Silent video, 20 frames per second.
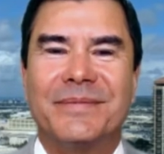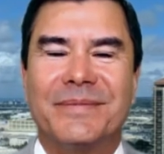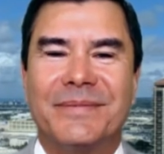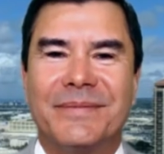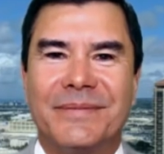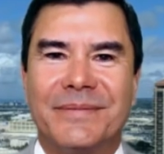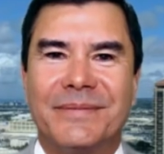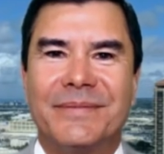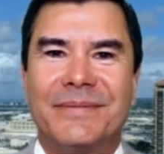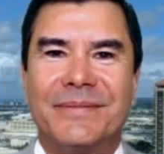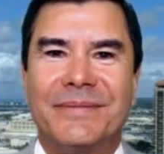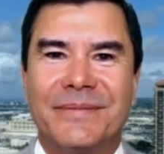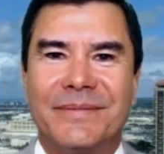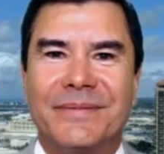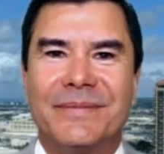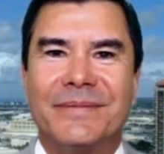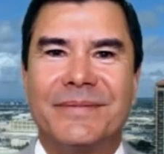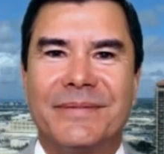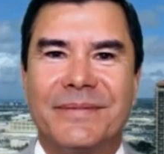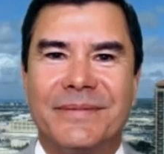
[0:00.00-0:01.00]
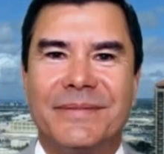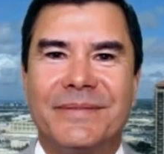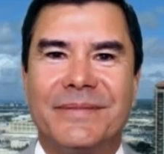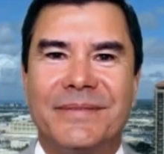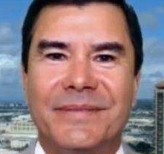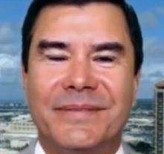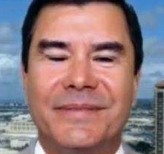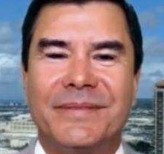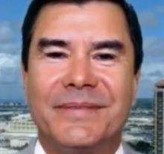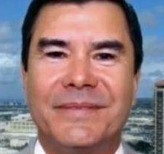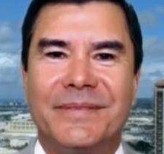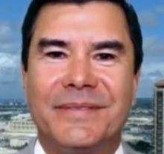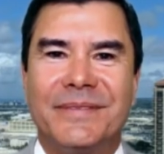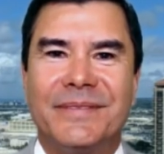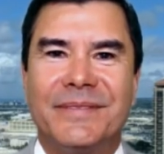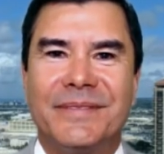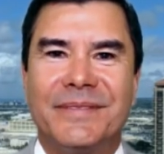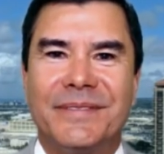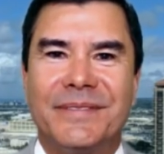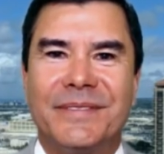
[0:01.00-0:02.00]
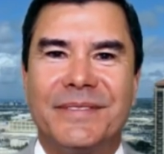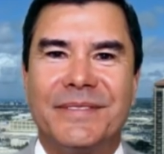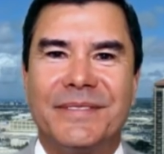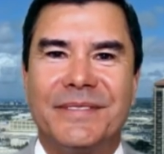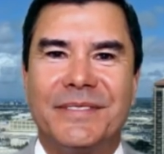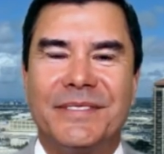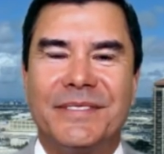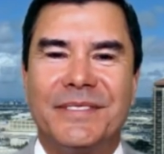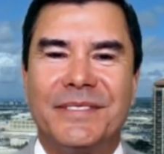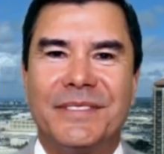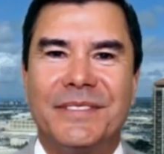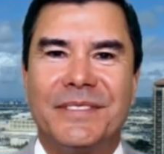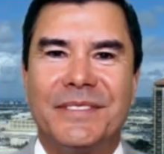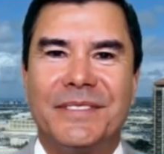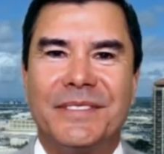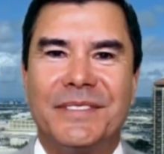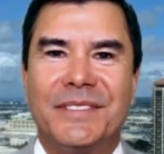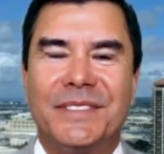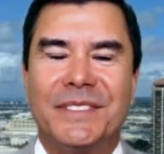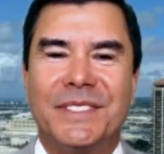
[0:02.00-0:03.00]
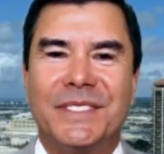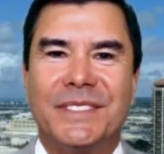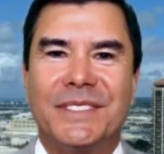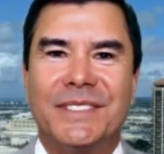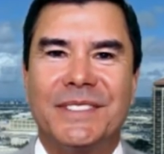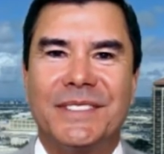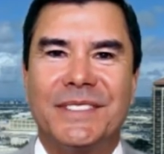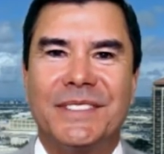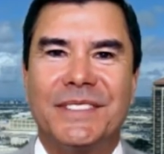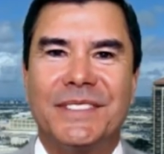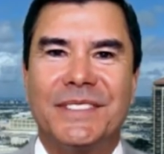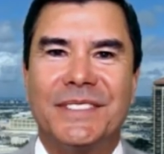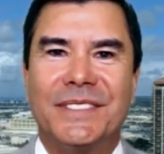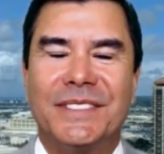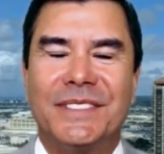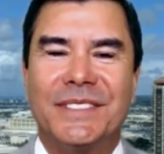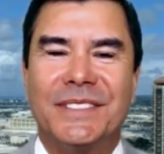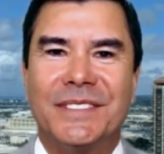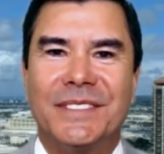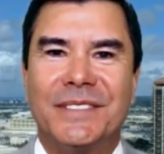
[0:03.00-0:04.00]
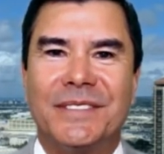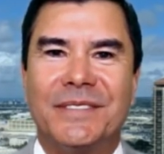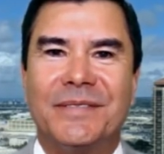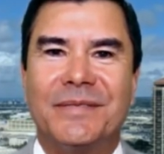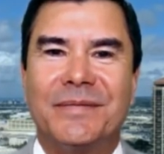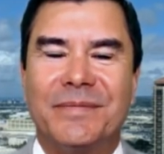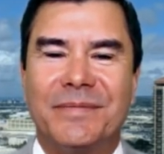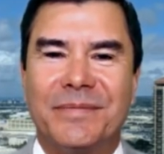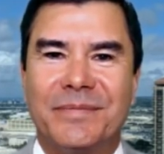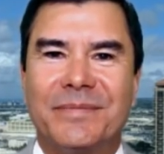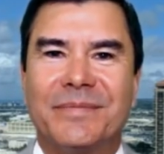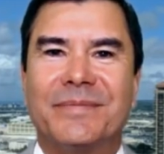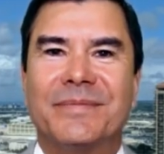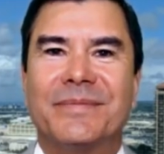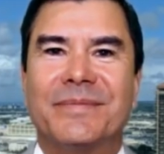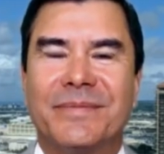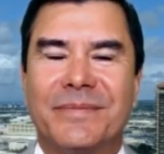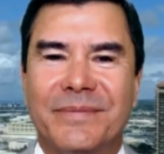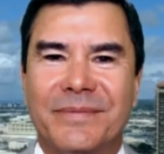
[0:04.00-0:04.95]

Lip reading: No words are spoken by the person on screen.